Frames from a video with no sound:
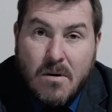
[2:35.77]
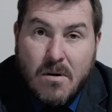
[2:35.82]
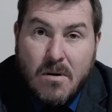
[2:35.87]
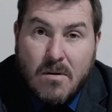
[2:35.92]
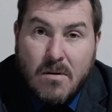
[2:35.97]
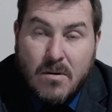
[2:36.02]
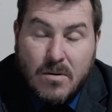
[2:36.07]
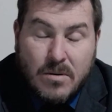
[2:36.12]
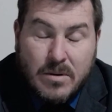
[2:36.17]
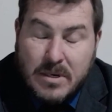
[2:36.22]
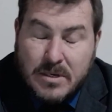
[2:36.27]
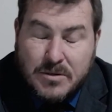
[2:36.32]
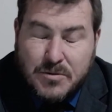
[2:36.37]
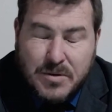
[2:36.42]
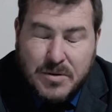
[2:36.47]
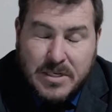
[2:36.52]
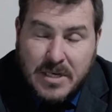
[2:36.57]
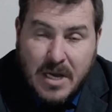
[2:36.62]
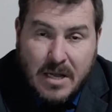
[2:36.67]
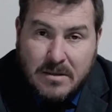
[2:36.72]
Or his
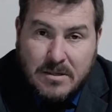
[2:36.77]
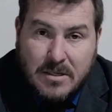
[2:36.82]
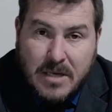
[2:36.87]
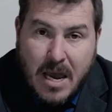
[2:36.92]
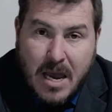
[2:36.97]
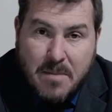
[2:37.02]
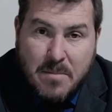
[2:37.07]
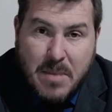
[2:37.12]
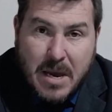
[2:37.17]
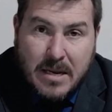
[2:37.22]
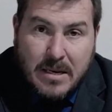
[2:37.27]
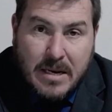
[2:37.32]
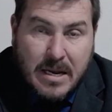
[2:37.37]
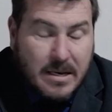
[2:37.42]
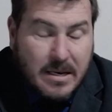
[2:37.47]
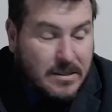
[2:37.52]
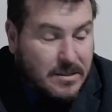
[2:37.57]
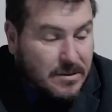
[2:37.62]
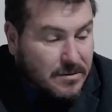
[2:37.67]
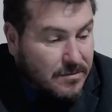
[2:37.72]
results came back
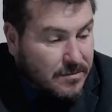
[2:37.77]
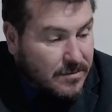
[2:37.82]
negative.